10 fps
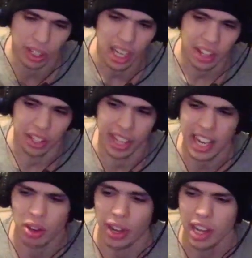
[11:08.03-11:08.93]
one, the
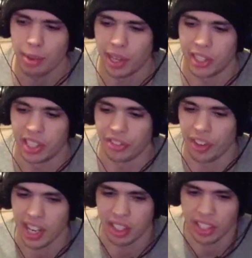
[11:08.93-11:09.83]
thing I don't like about it is the
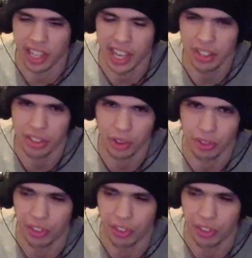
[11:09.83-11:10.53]
fights. They end so